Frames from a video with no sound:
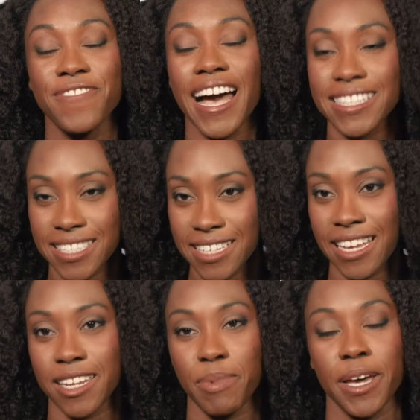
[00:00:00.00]

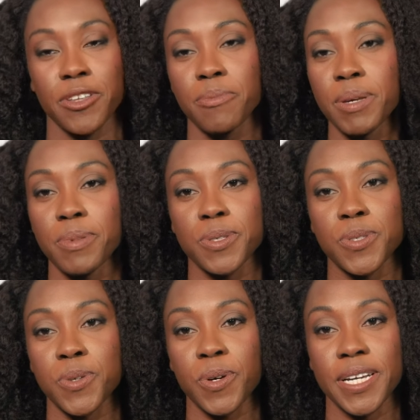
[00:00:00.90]
fascinated by other people's
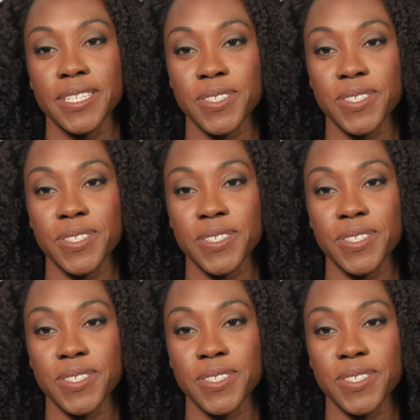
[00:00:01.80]
stories.